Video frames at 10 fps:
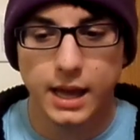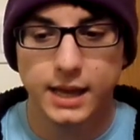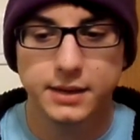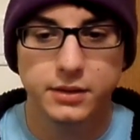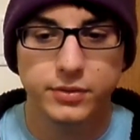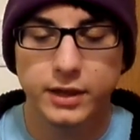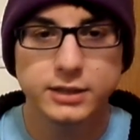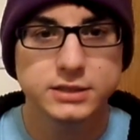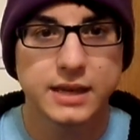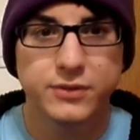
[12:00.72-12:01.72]
and they
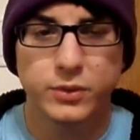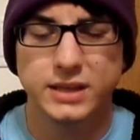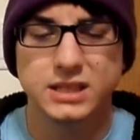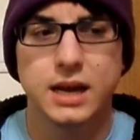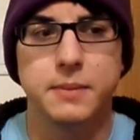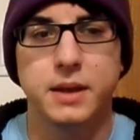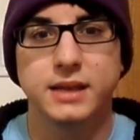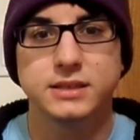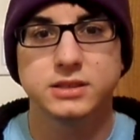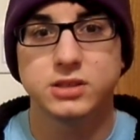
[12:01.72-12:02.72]
just have a great time,
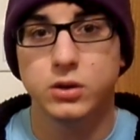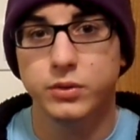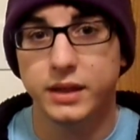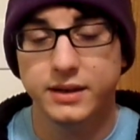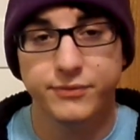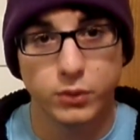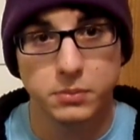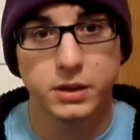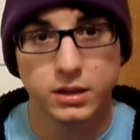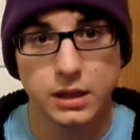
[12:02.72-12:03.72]
and so they
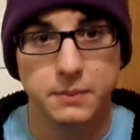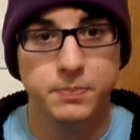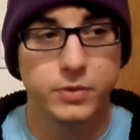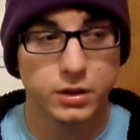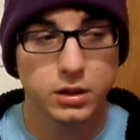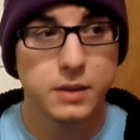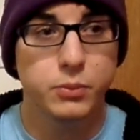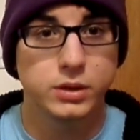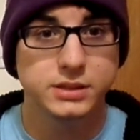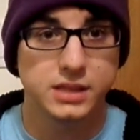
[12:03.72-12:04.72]
formed a club. The club
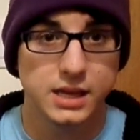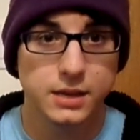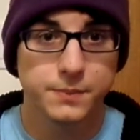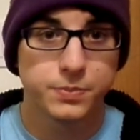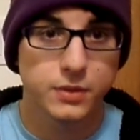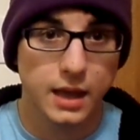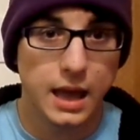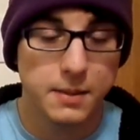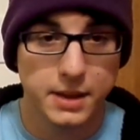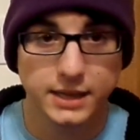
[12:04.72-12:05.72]
was the
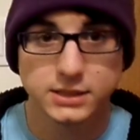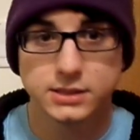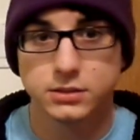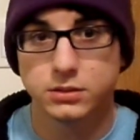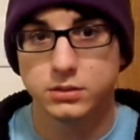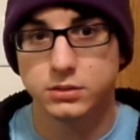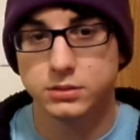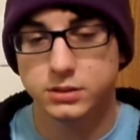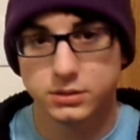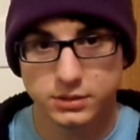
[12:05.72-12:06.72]
MX
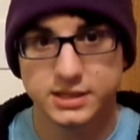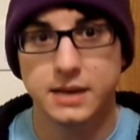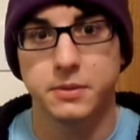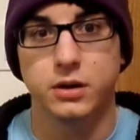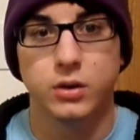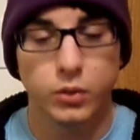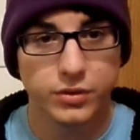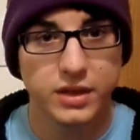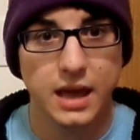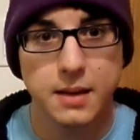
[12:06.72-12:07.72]
Saber, or
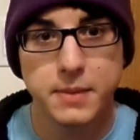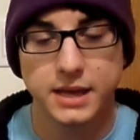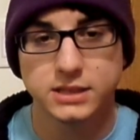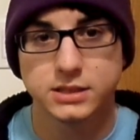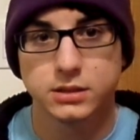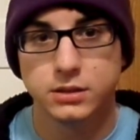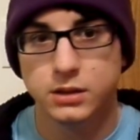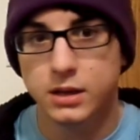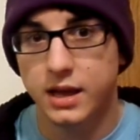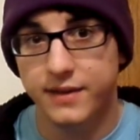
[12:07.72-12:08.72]
the MX
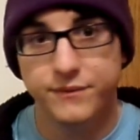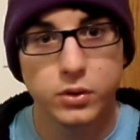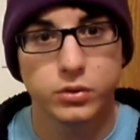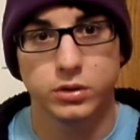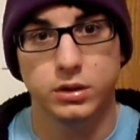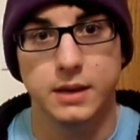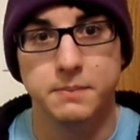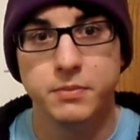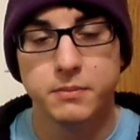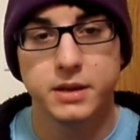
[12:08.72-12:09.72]
Invoker Club,
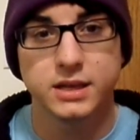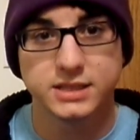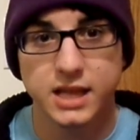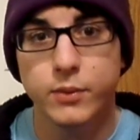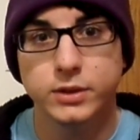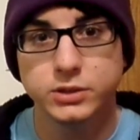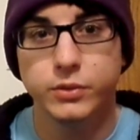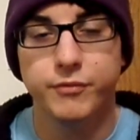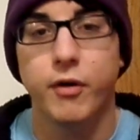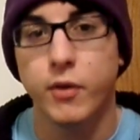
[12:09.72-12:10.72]
because they want to
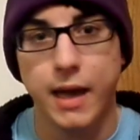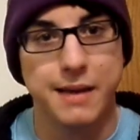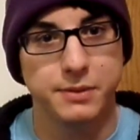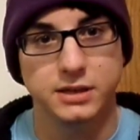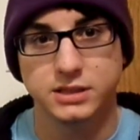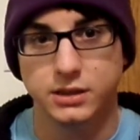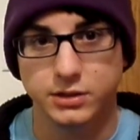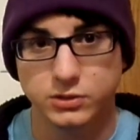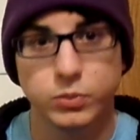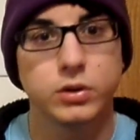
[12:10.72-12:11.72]
invoke happiness into
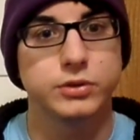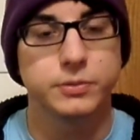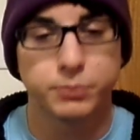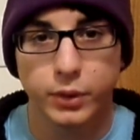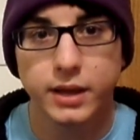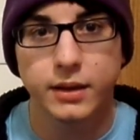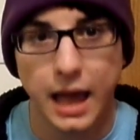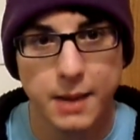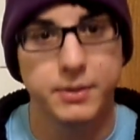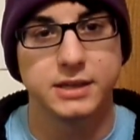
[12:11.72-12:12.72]
this world, or bring
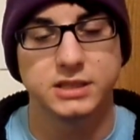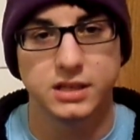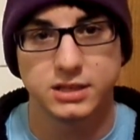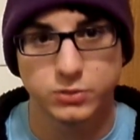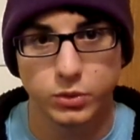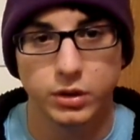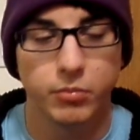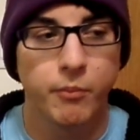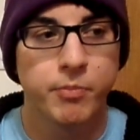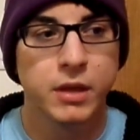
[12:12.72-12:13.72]
happiness to this world.
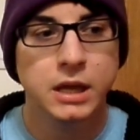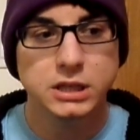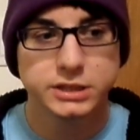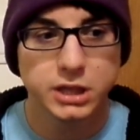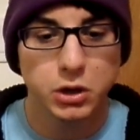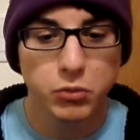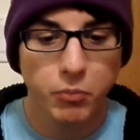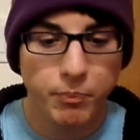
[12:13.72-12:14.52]
So,